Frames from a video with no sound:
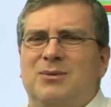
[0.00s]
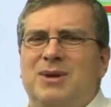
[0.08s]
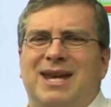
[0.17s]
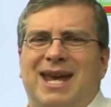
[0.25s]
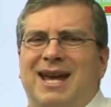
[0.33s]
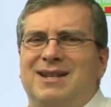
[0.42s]

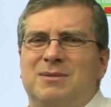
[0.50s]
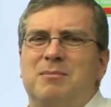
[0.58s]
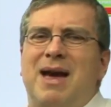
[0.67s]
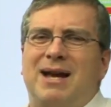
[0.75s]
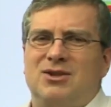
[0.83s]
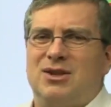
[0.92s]
We can't
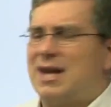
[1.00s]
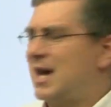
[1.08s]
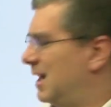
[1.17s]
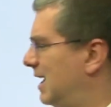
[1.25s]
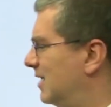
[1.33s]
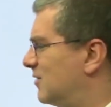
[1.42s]
imagine
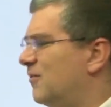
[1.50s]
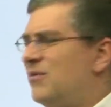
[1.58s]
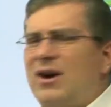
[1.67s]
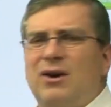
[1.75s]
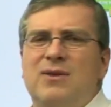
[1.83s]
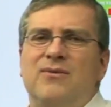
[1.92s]
that, and it's
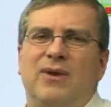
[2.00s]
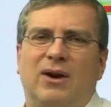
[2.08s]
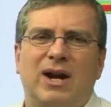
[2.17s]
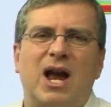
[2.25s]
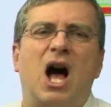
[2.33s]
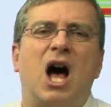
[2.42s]
very,
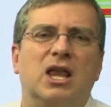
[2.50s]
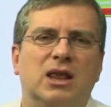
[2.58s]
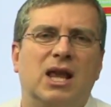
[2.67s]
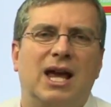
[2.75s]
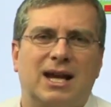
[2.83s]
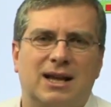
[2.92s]
very
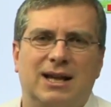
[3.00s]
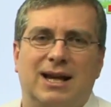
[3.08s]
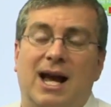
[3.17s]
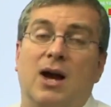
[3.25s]
unlikely.